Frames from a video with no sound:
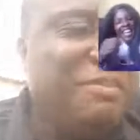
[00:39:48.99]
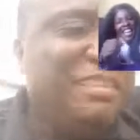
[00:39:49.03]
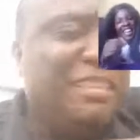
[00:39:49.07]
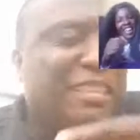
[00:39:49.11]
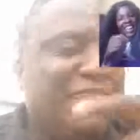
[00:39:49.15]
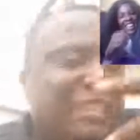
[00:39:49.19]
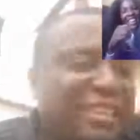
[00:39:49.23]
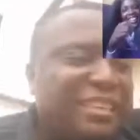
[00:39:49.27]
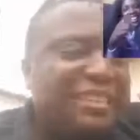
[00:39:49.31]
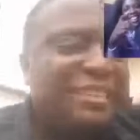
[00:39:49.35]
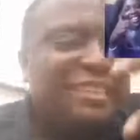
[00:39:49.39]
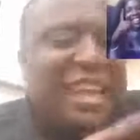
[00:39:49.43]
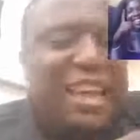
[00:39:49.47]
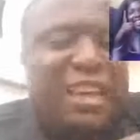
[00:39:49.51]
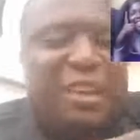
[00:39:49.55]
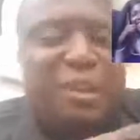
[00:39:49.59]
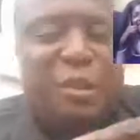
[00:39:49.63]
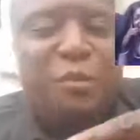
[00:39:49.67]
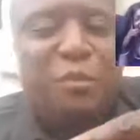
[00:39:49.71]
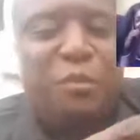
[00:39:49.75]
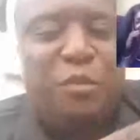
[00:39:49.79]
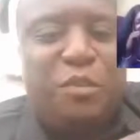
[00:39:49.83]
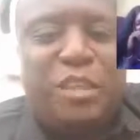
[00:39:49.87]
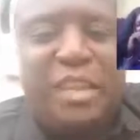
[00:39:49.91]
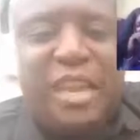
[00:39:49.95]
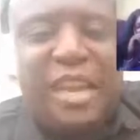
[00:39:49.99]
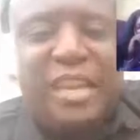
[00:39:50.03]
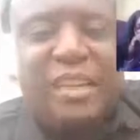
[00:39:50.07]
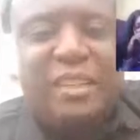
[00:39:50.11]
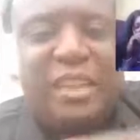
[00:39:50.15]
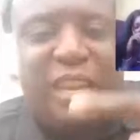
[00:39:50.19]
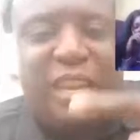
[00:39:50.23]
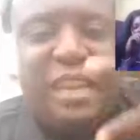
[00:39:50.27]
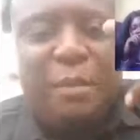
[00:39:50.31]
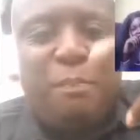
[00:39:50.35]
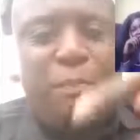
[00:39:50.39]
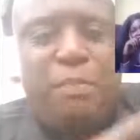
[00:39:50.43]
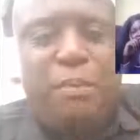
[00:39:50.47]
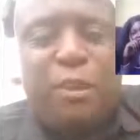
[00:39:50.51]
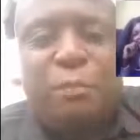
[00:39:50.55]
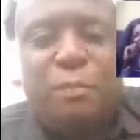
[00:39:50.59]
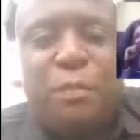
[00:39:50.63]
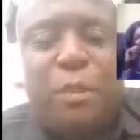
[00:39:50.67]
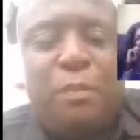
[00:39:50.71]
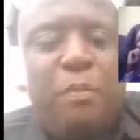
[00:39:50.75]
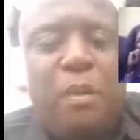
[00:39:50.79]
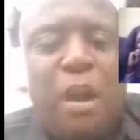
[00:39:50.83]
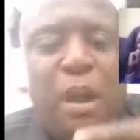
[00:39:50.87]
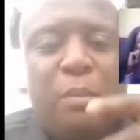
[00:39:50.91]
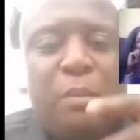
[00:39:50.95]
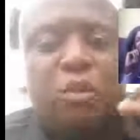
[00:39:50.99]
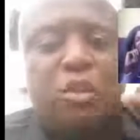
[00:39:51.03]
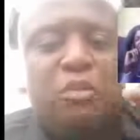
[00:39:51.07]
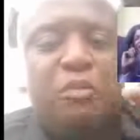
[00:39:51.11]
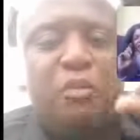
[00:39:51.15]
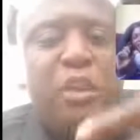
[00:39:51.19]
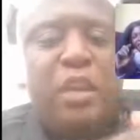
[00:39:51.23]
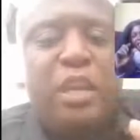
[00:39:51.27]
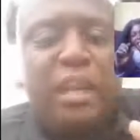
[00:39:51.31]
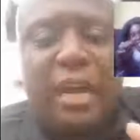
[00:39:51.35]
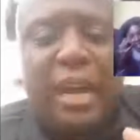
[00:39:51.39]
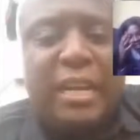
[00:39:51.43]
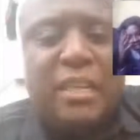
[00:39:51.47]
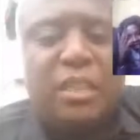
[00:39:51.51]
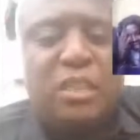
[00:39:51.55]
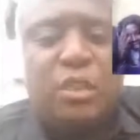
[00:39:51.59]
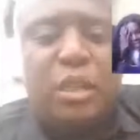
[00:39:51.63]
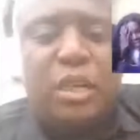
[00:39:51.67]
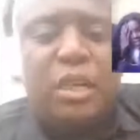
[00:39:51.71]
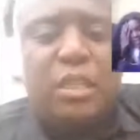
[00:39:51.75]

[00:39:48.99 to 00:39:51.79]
Thank you for that. Personal Farms was very kind to us.